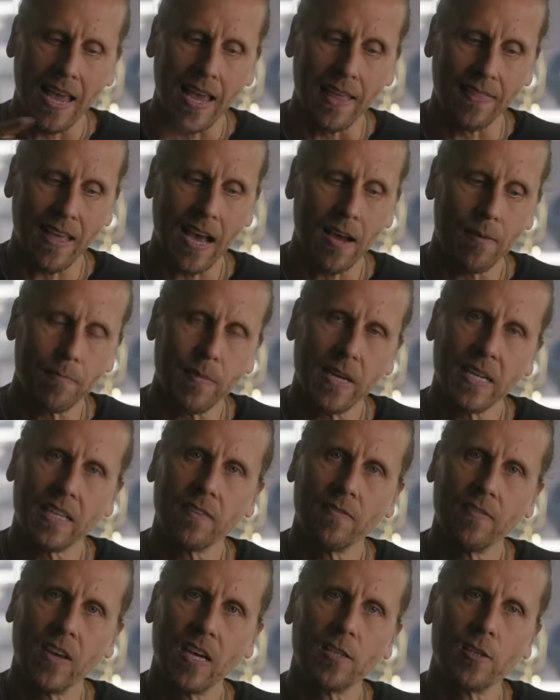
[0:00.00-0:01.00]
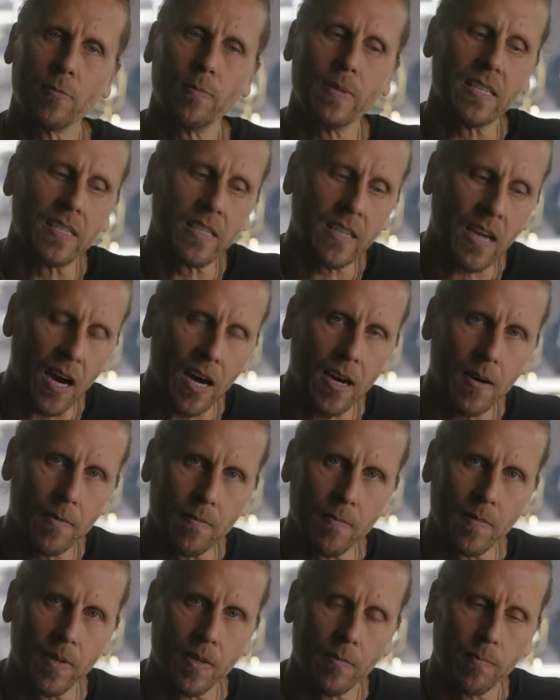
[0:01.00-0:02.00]
And that meaning and value
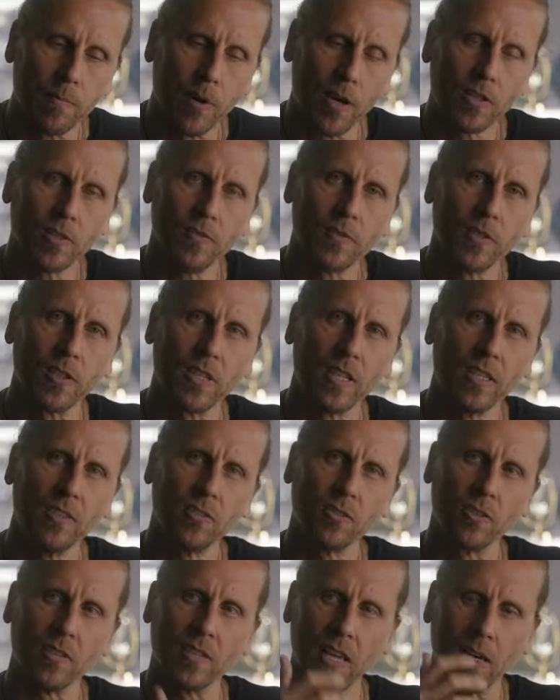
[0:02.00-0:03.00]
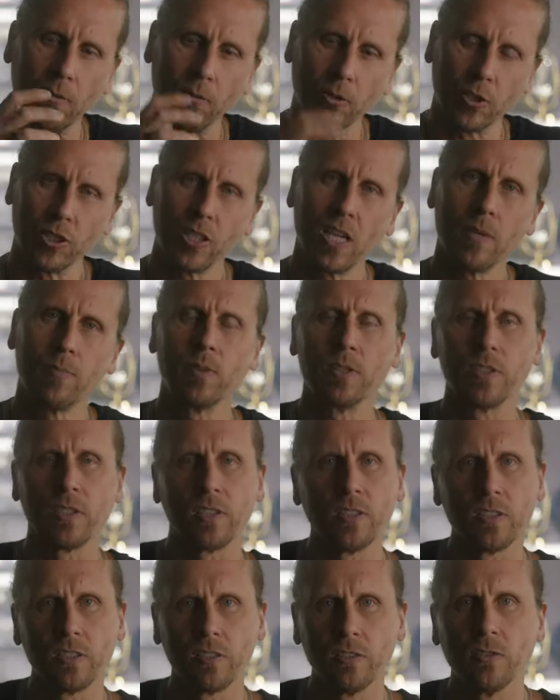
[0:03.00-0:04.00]
become part of your history that will shape what you're
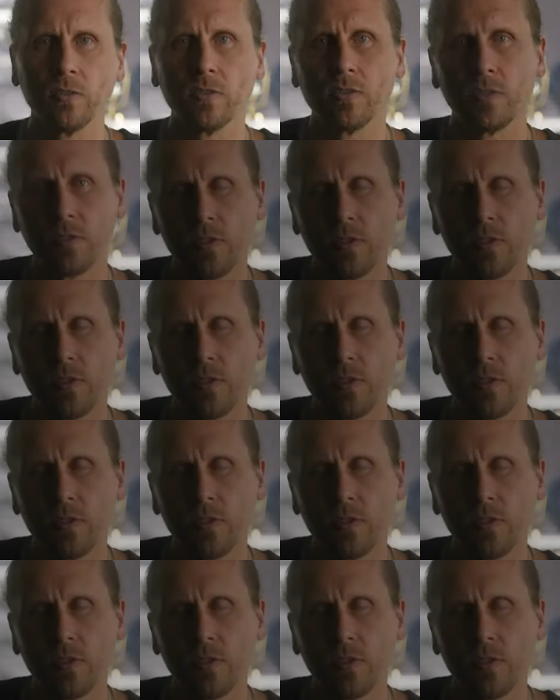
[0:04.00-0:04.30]
going to do in the